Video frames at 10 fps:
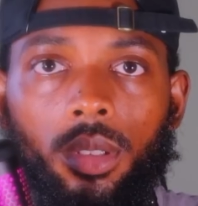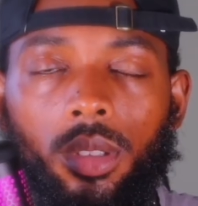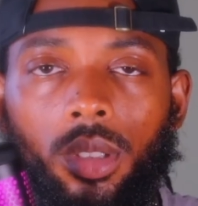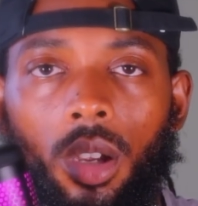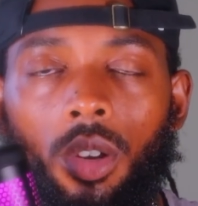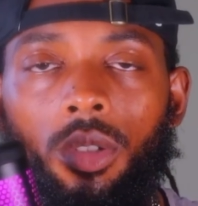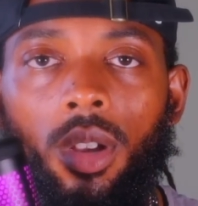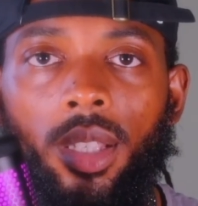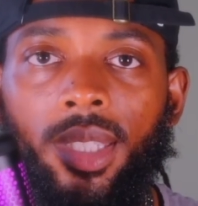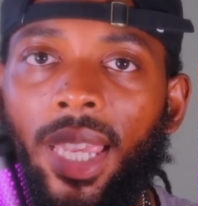So
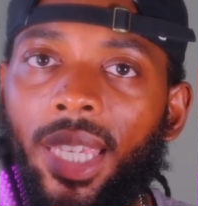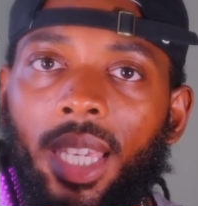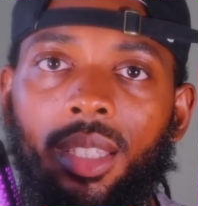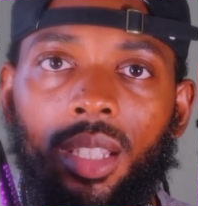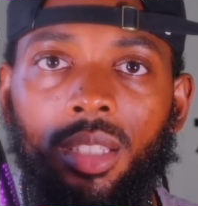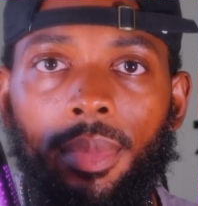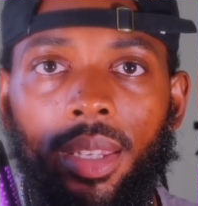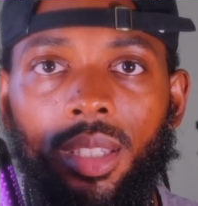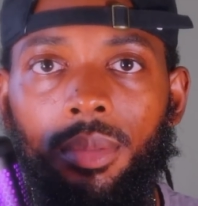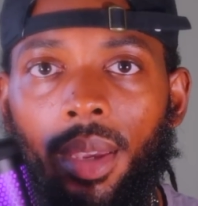take heed to this
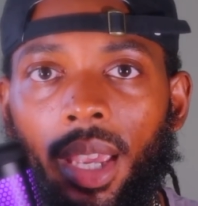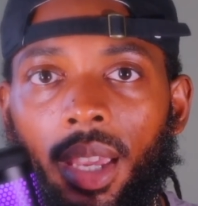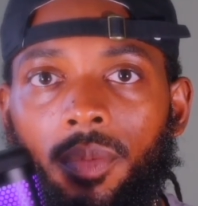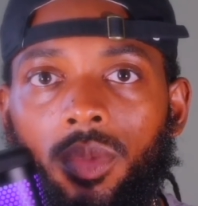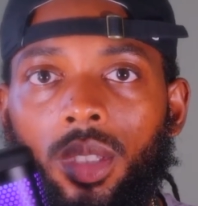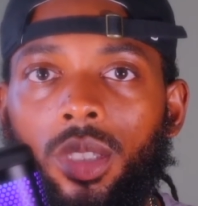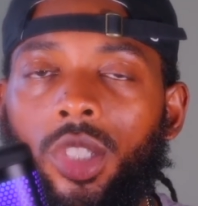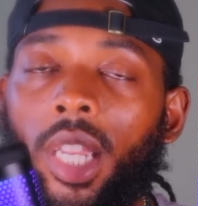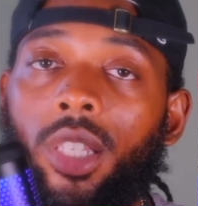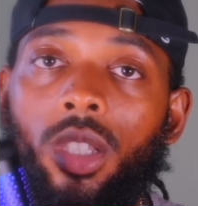message, man.
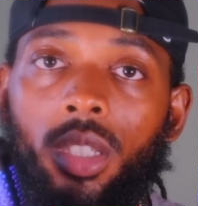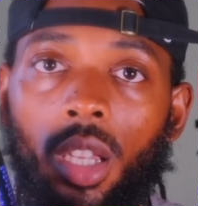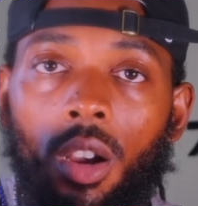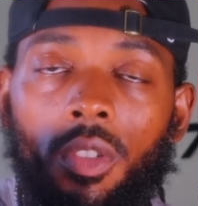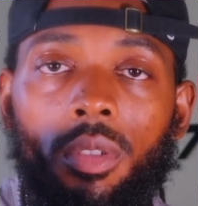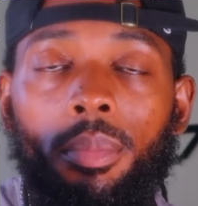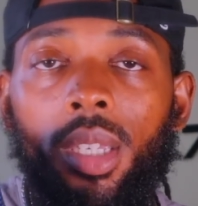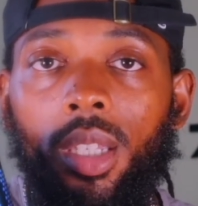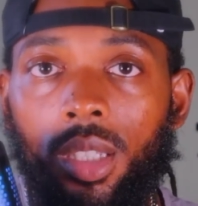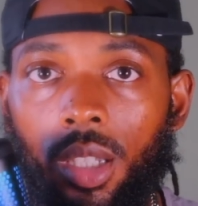Change yourself. Be
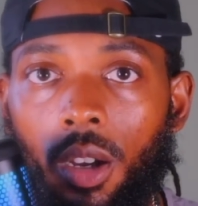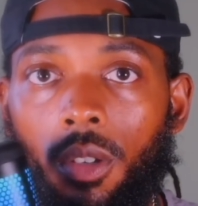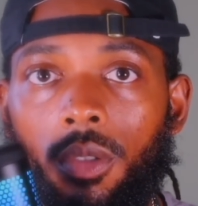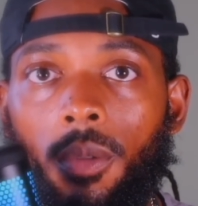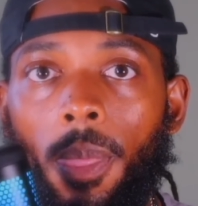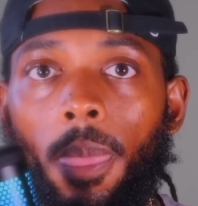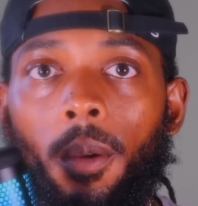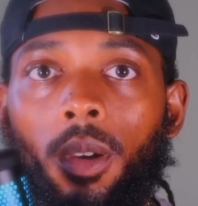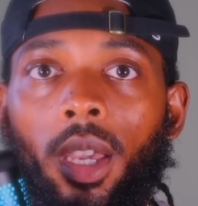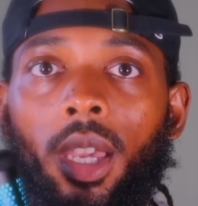yourself.
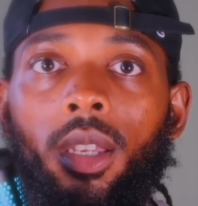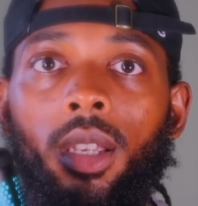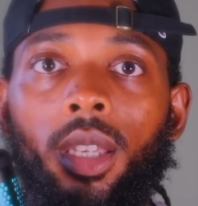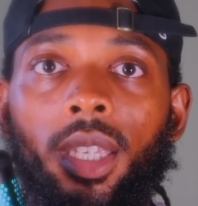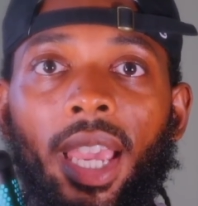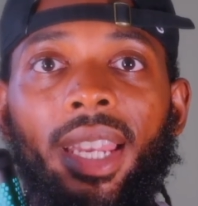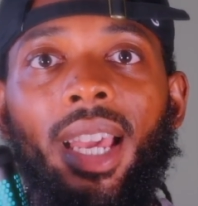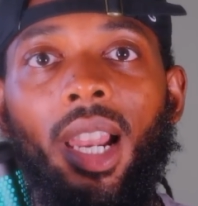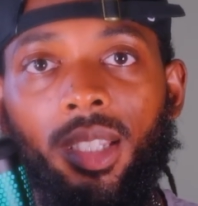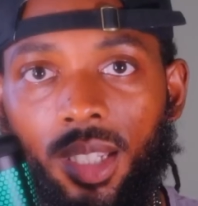Okay. Gain
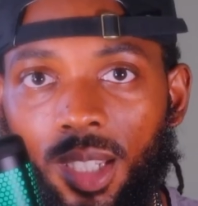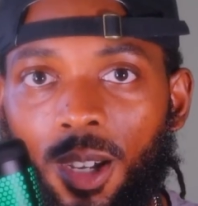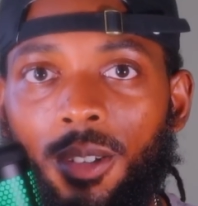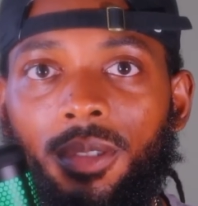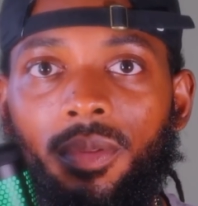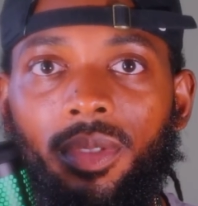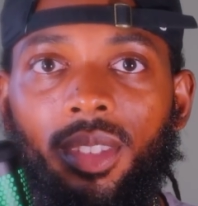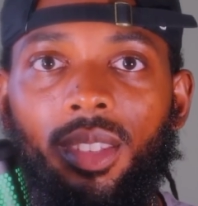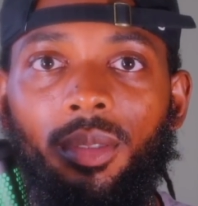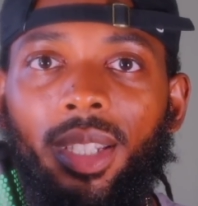knowledge yourself.
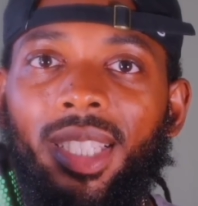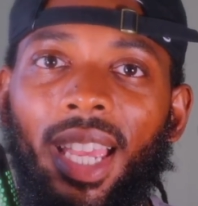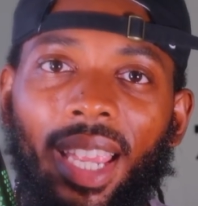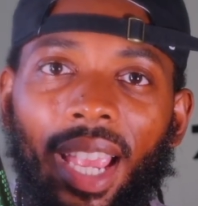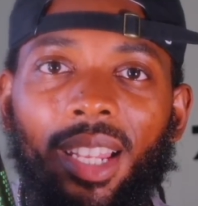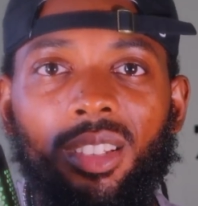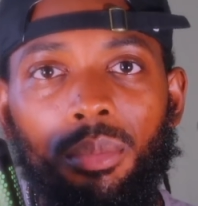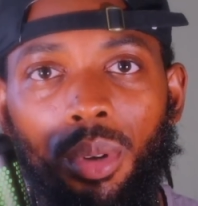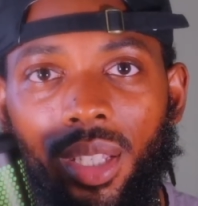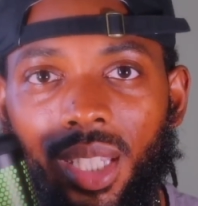Retain gang. It's your
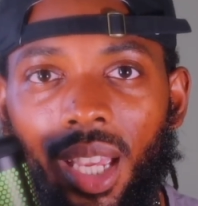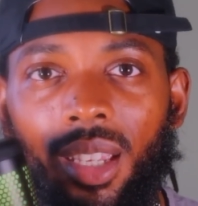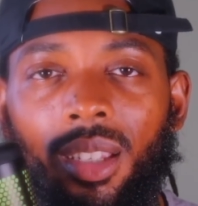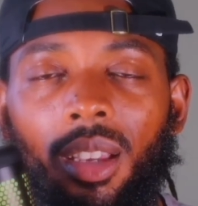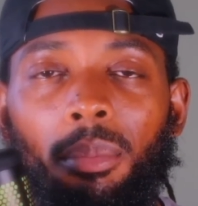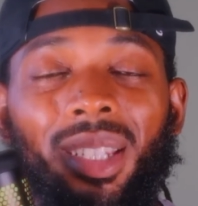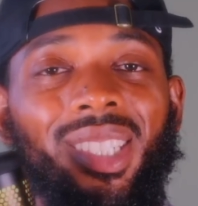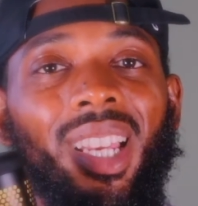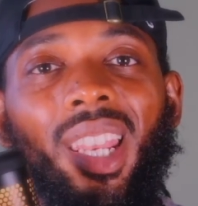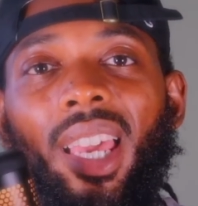boy Tay. Make
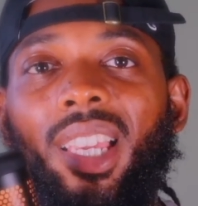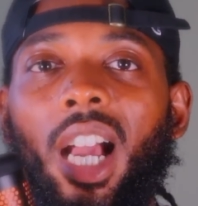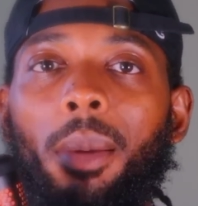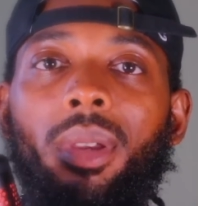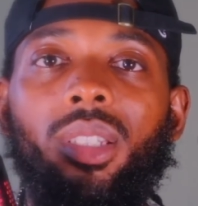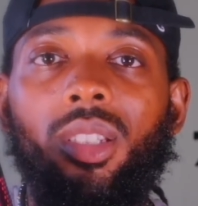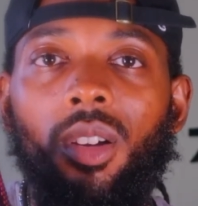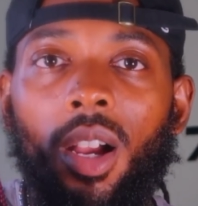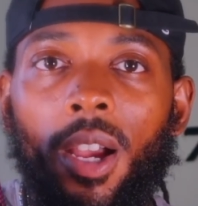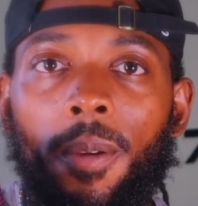sure y'all like, comment,
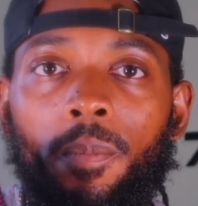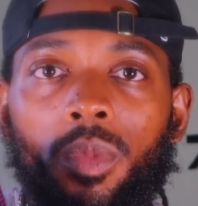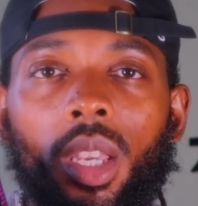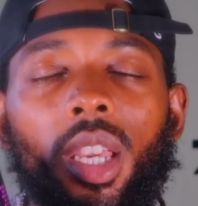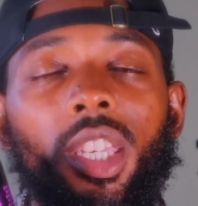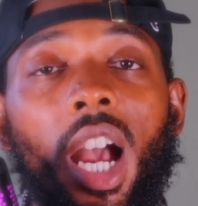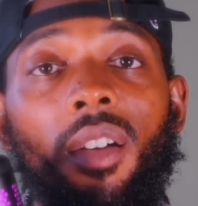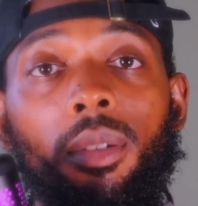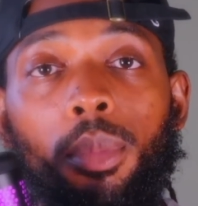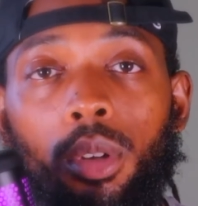subscribe. Y'all
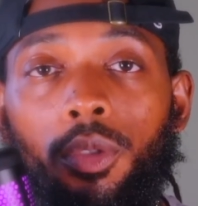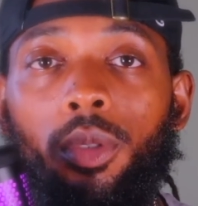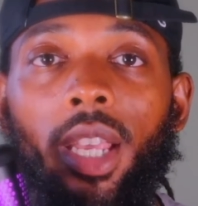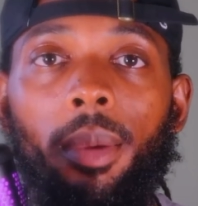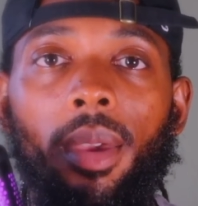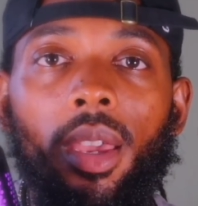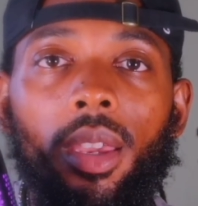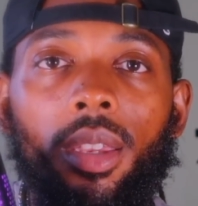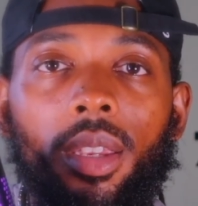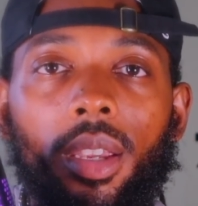have a beautiful day,
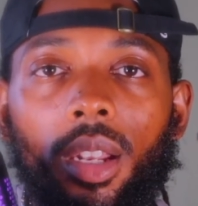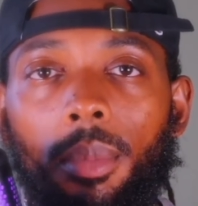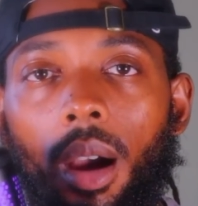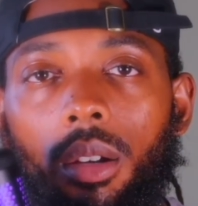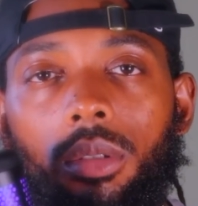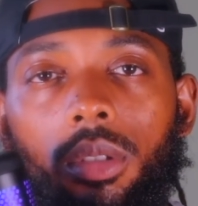man. And I'm out.